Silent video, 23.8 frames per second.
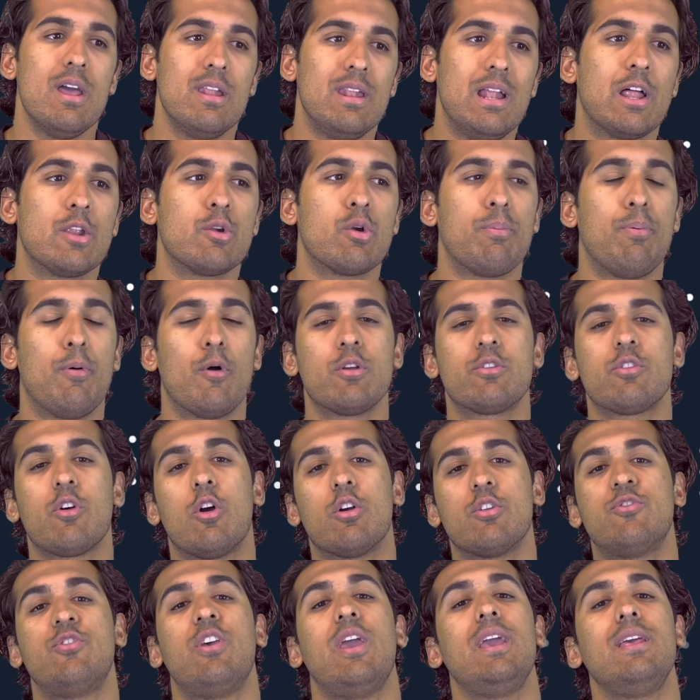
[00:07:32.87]
Now, the reports
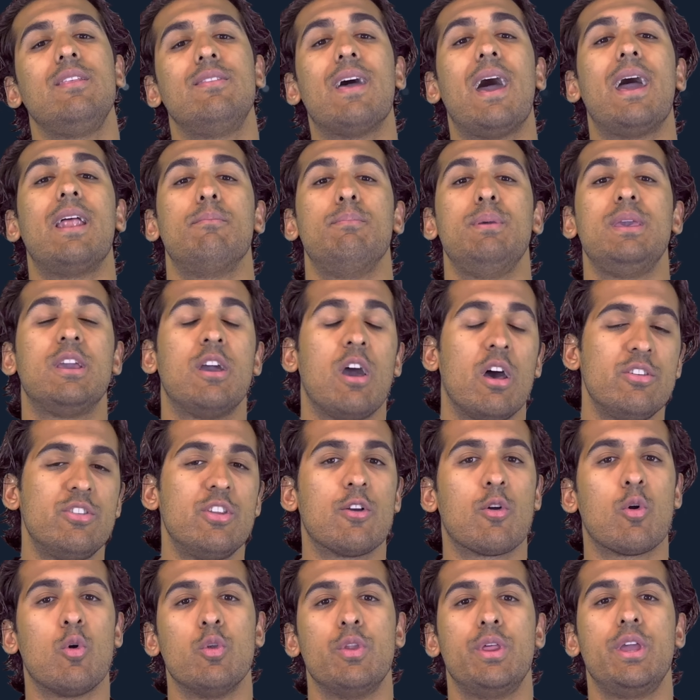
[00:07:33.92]
are saying that because
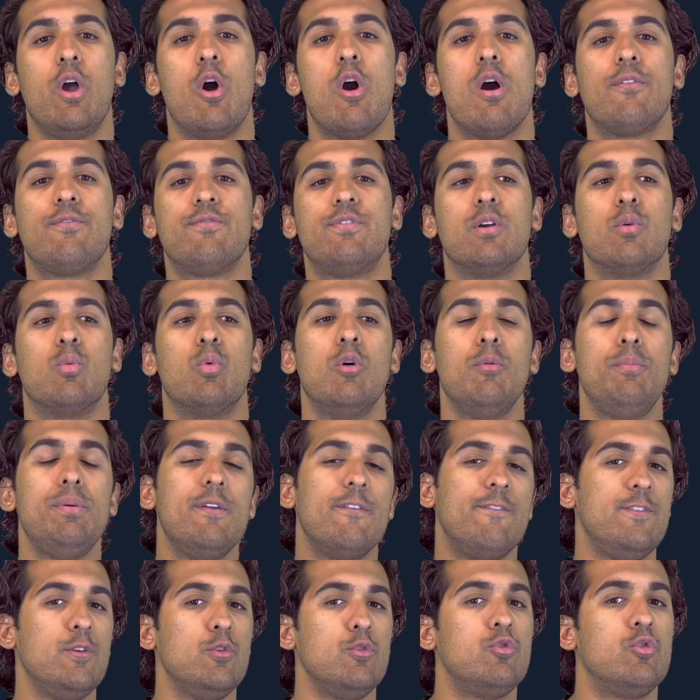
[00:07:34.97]
they're holding off, there will be a
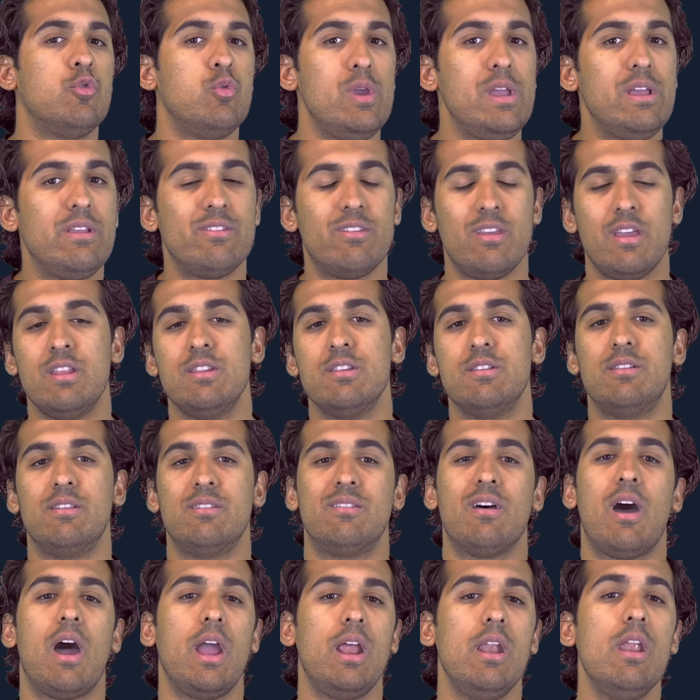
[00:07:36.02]
few tweaks in the
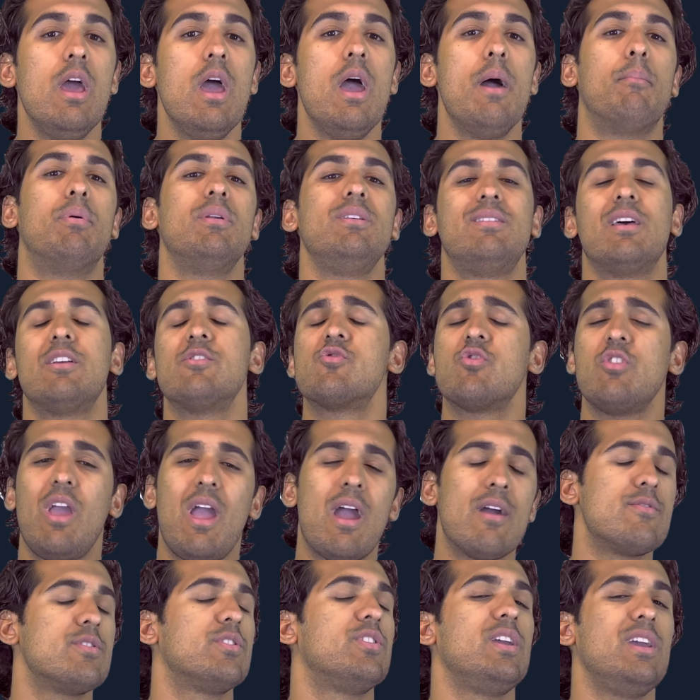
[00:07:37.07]
design, but essentially
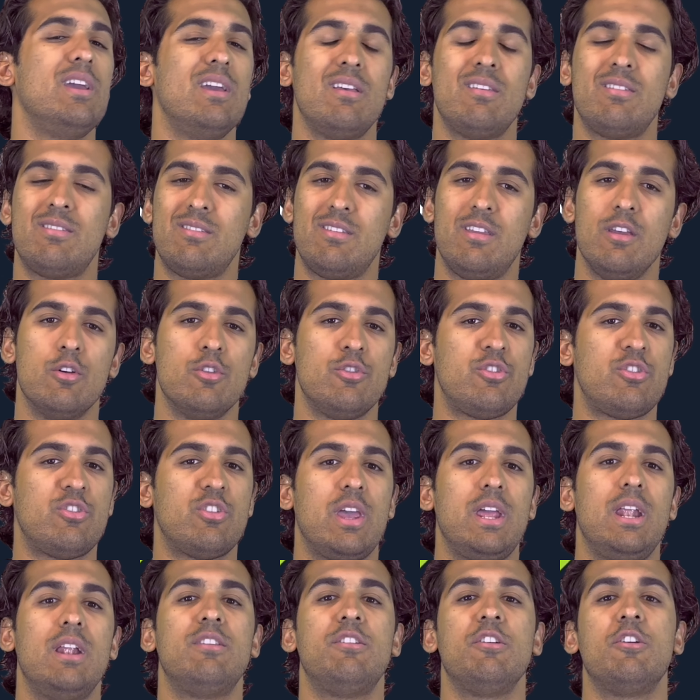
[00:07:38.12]
everything is still
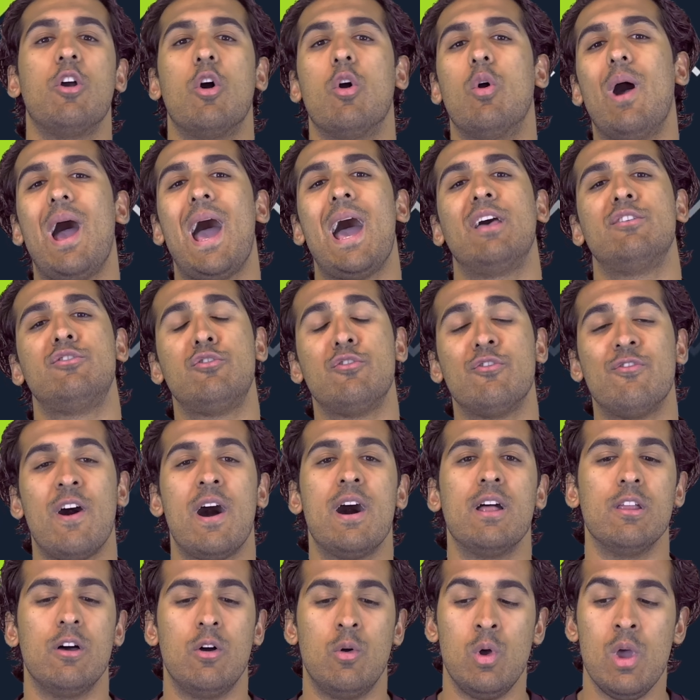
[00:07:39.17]
slated to go as
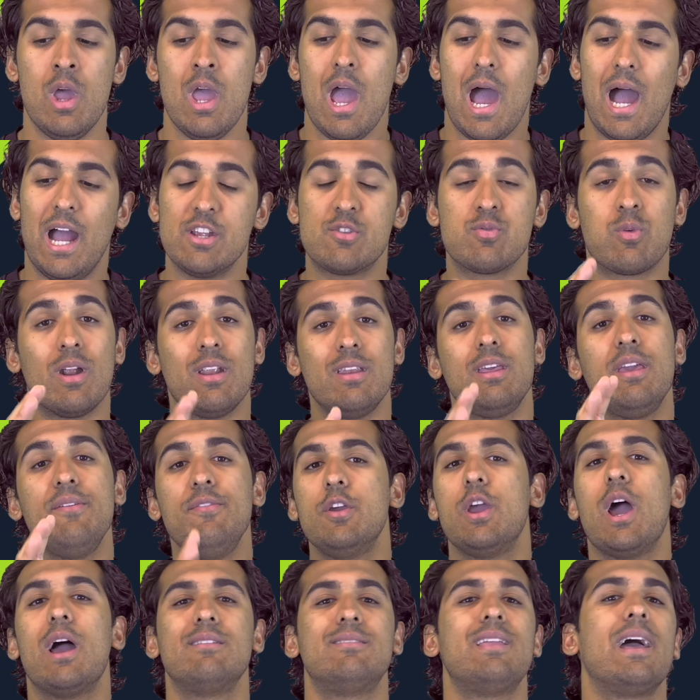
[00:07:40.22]
follow. I just wanted to give
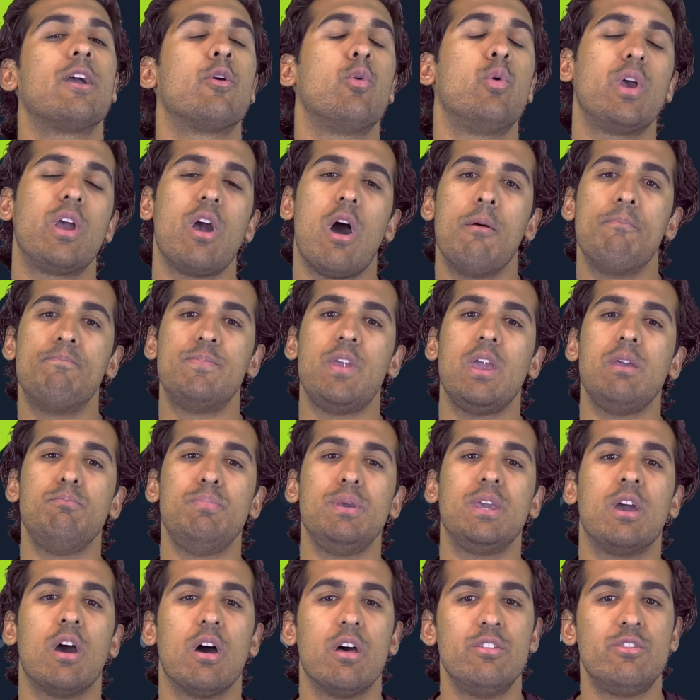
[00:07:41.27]
you guys that quick update
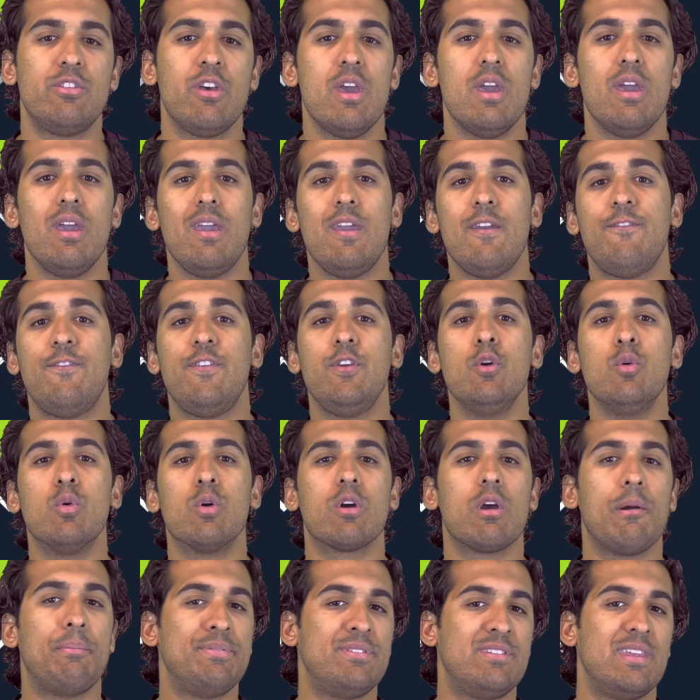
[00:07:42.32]
because if you
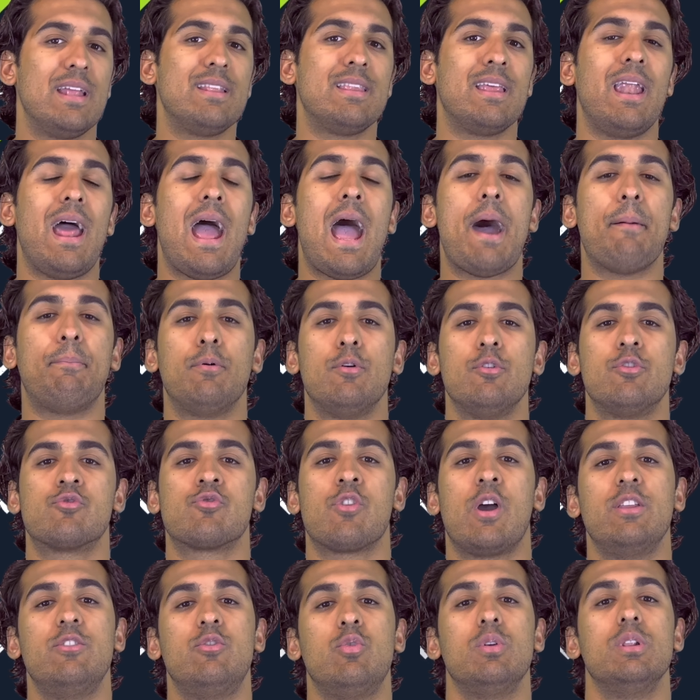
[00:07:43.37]
are upset that Apple's
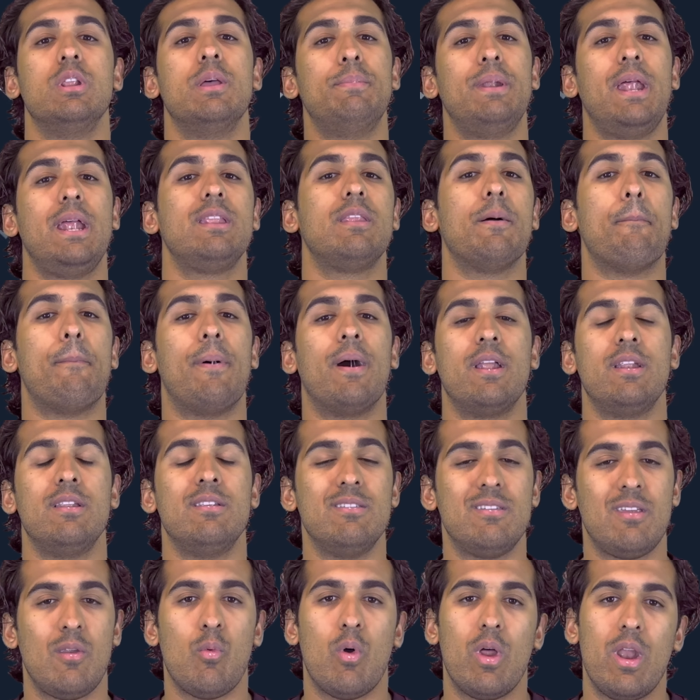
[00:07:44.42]
trying to eliminate the
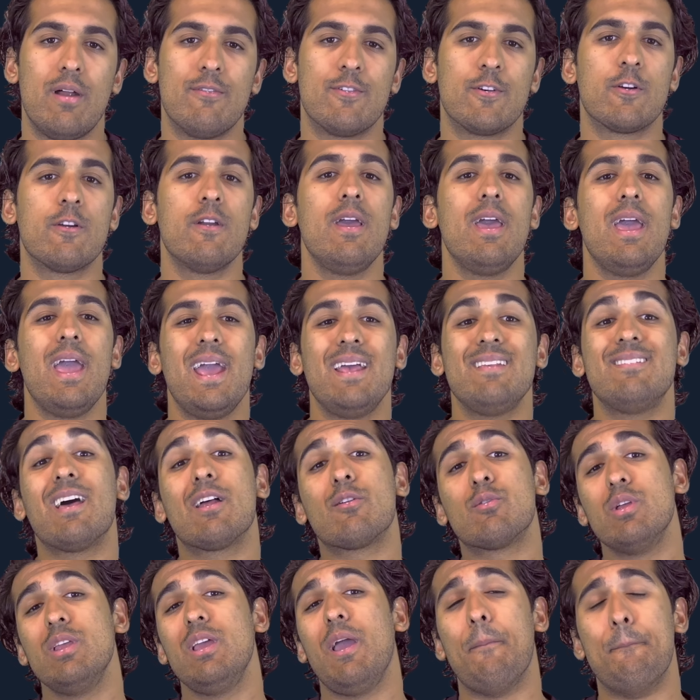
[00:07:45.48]
buttons and whatever, it's
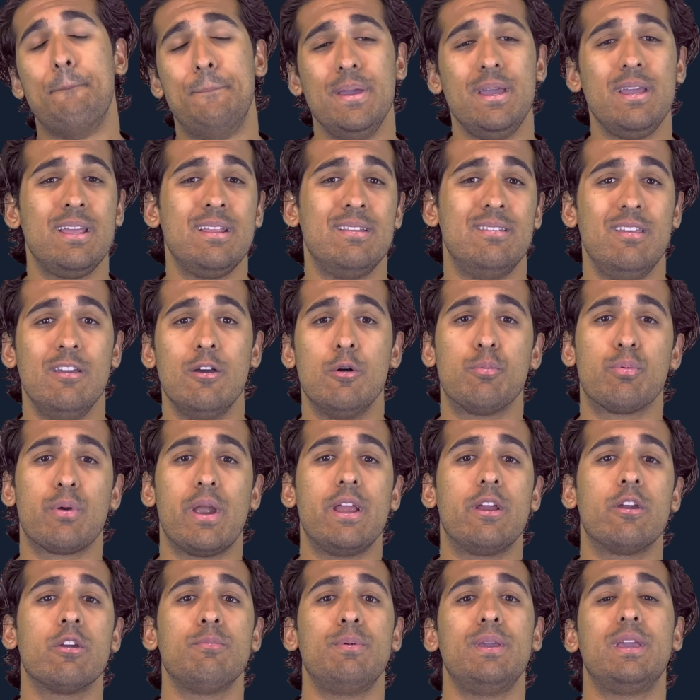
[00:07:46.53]
not really a big deal
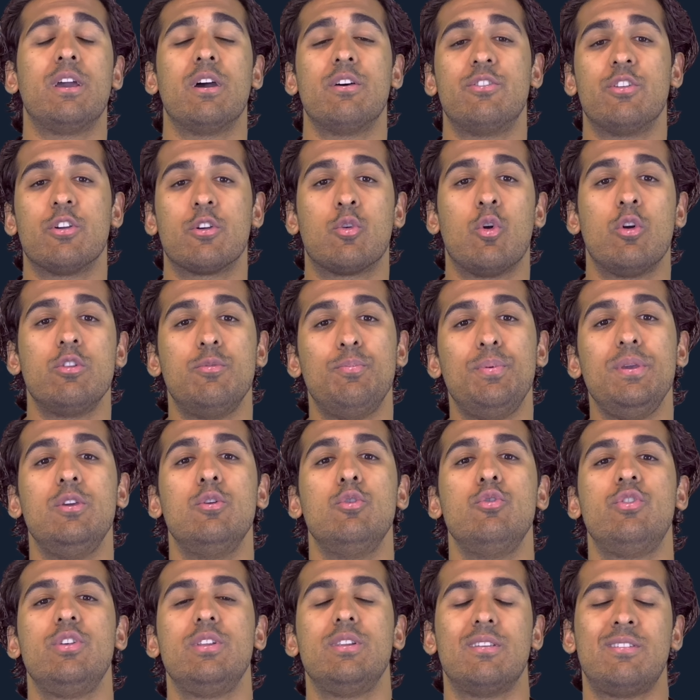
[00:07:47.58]
breaker because they're going to be
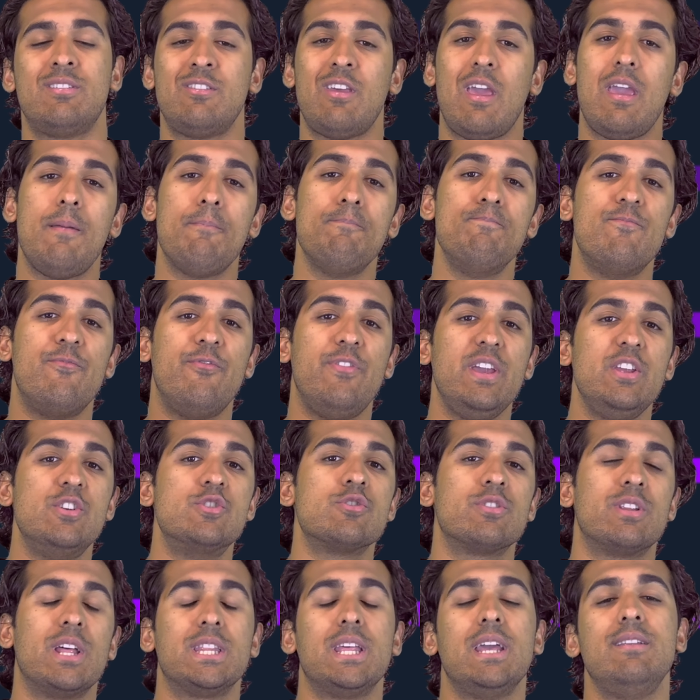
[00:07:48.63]
using the same
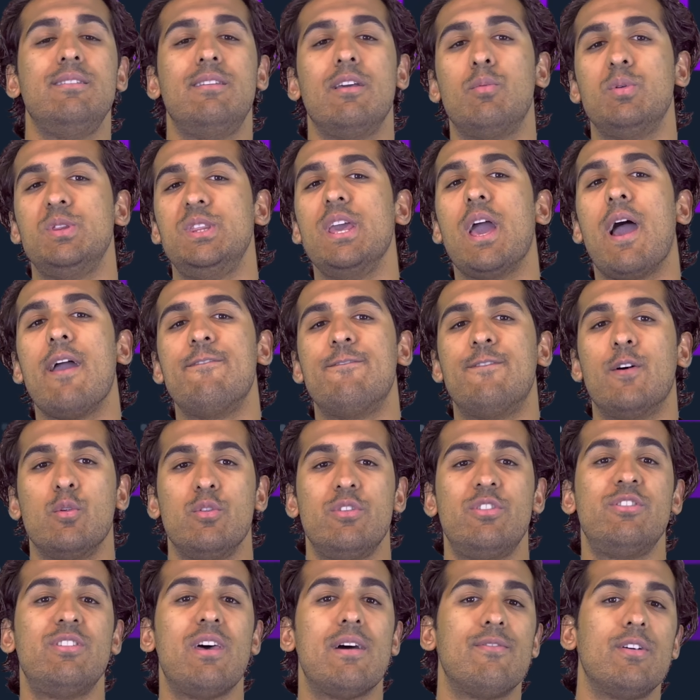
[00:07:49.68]
feature that they did with the iPhone
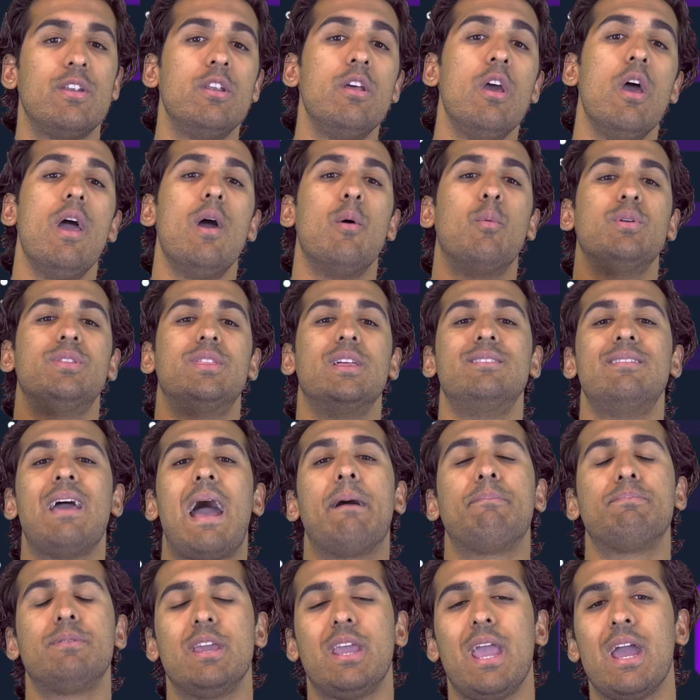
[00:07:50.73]
7 with the
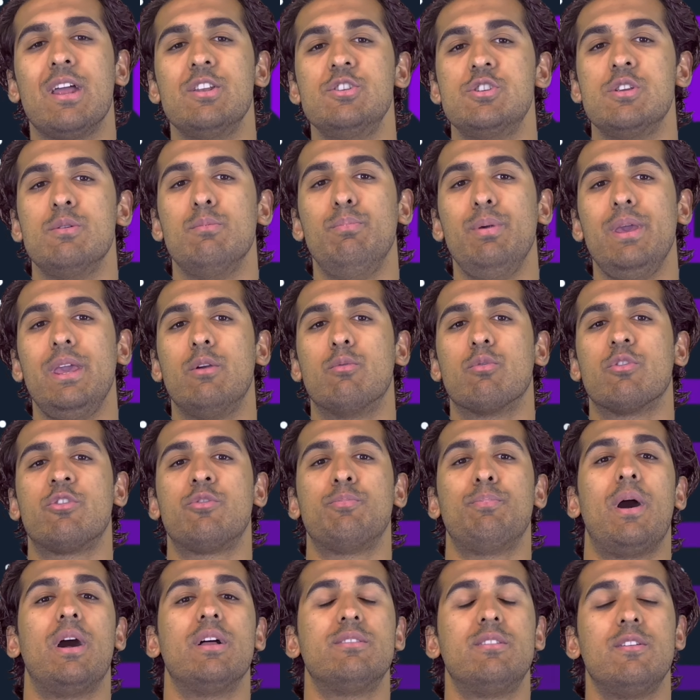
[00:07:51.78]
taptic engine being
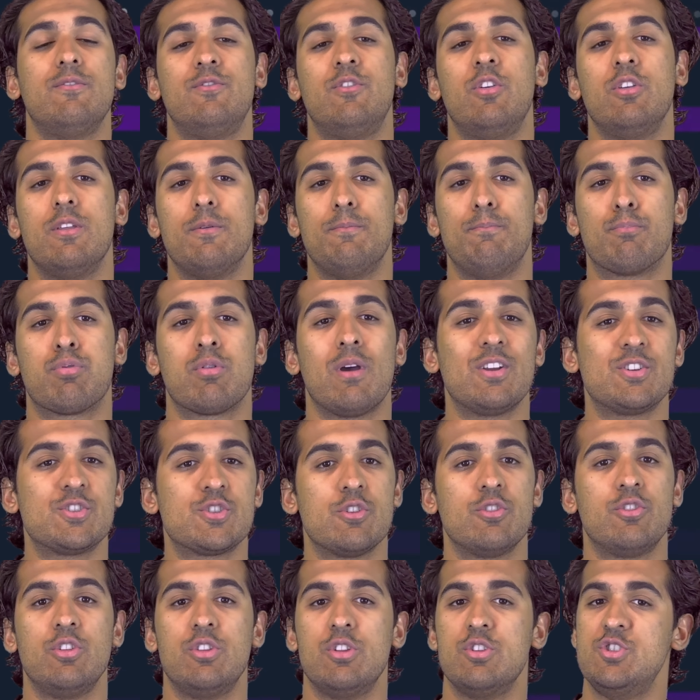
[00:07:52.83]
responsive to the
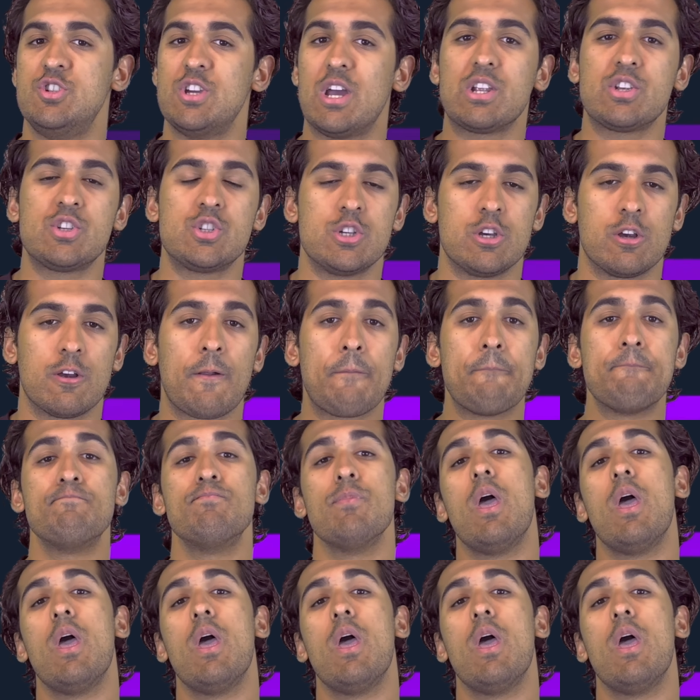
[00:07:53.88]
pressure, to the gesture.